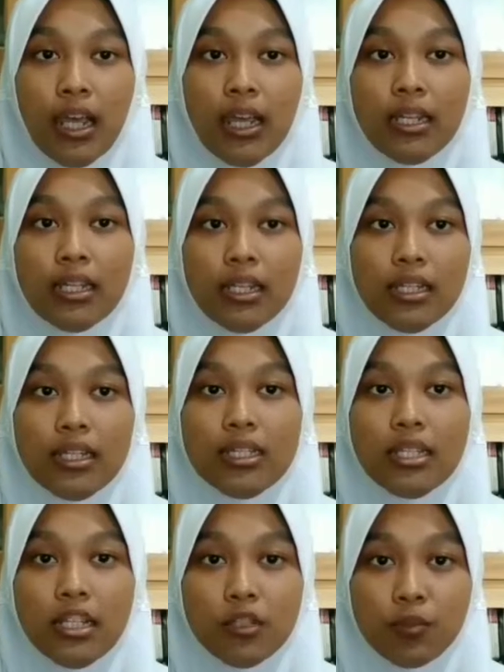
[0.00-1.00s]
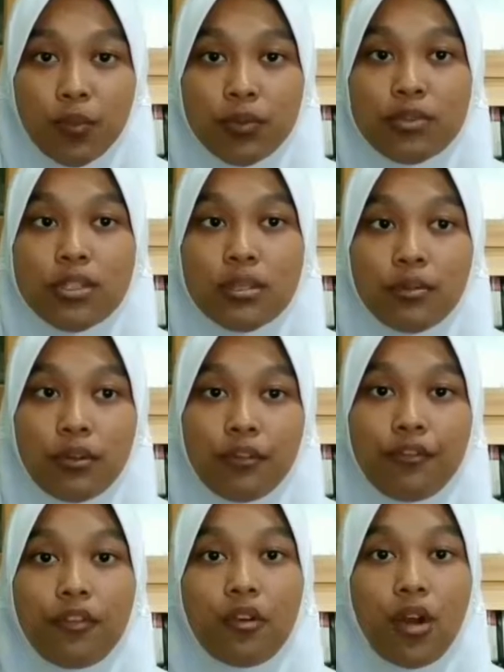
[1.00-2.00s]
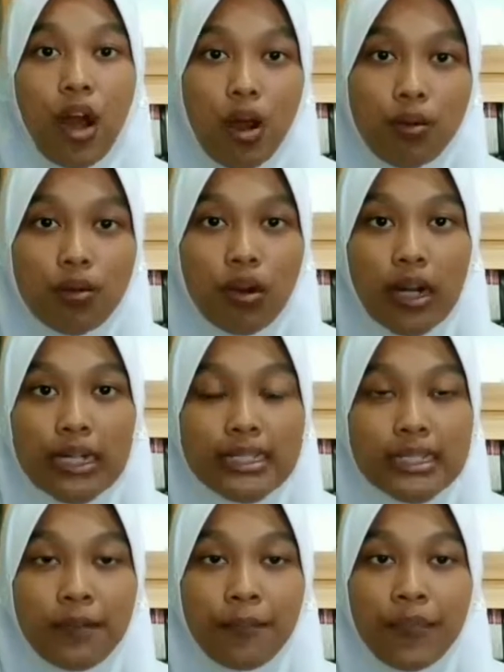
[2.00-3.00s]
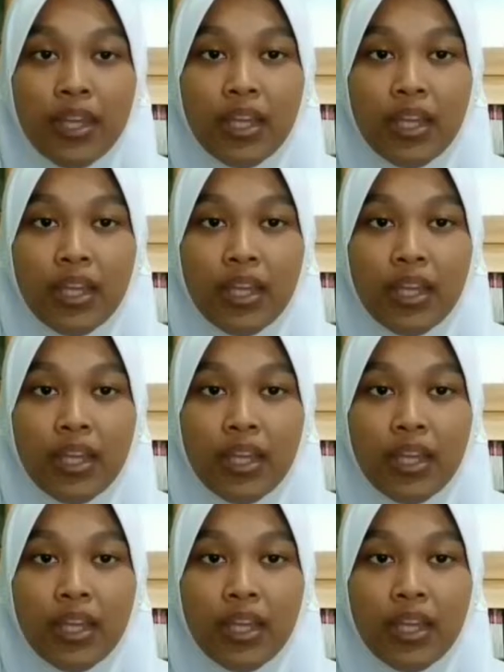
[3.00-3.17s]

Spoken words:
and it is responsible for auroras.